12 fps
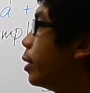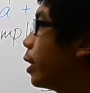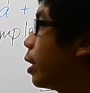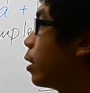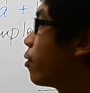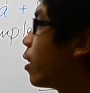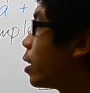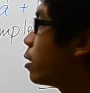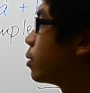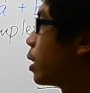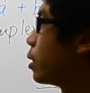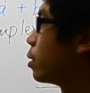they found
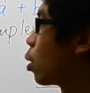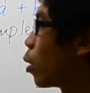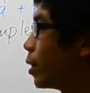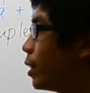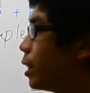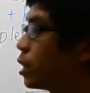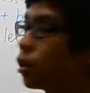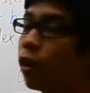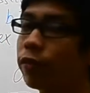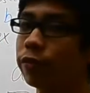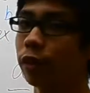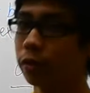out that the quantities
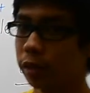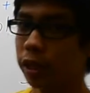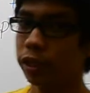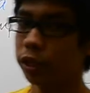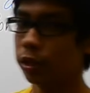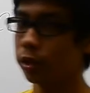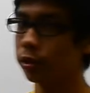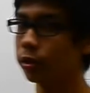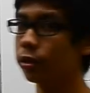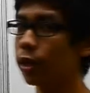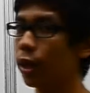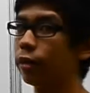of voltage,
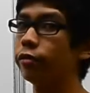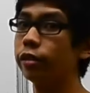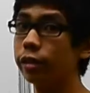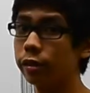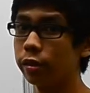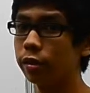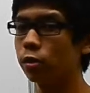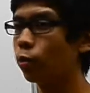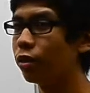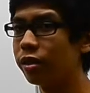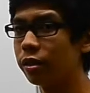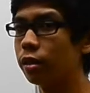current, and resistance
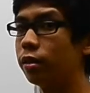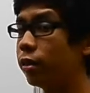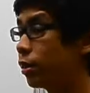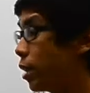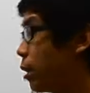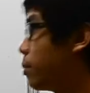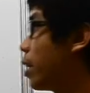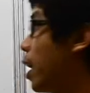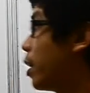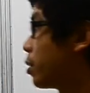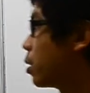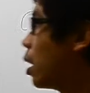weren't the same
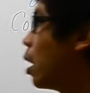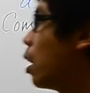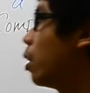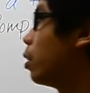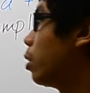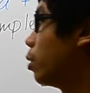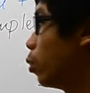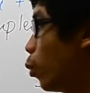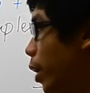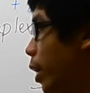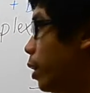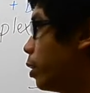as the
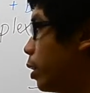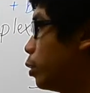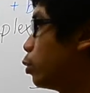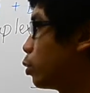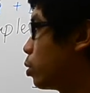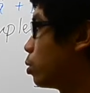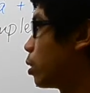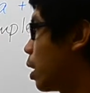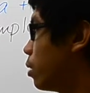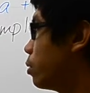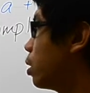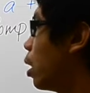way they used to
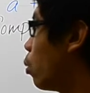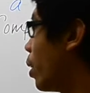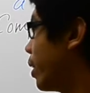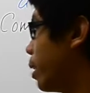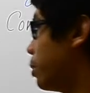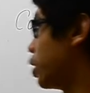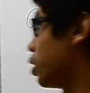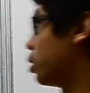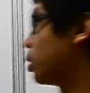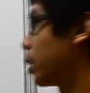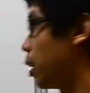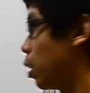count one-dimensional
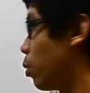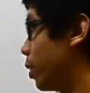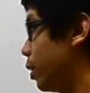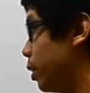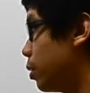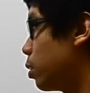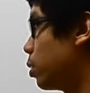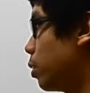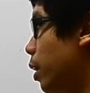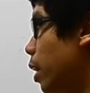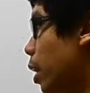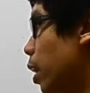scalar quantities
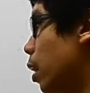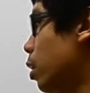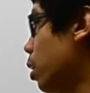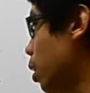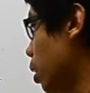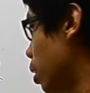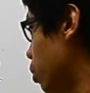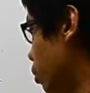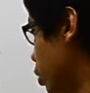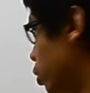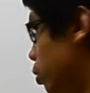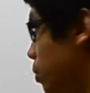that are
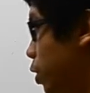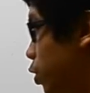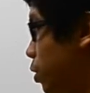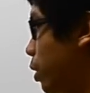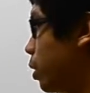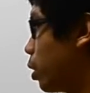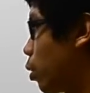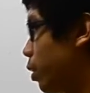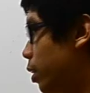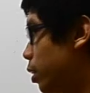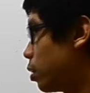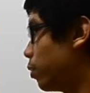used to measuring the
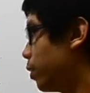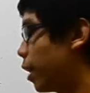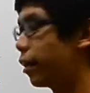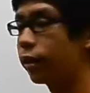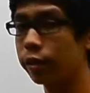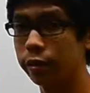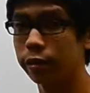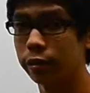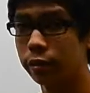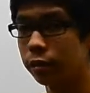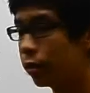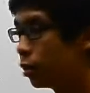quantities of direct current.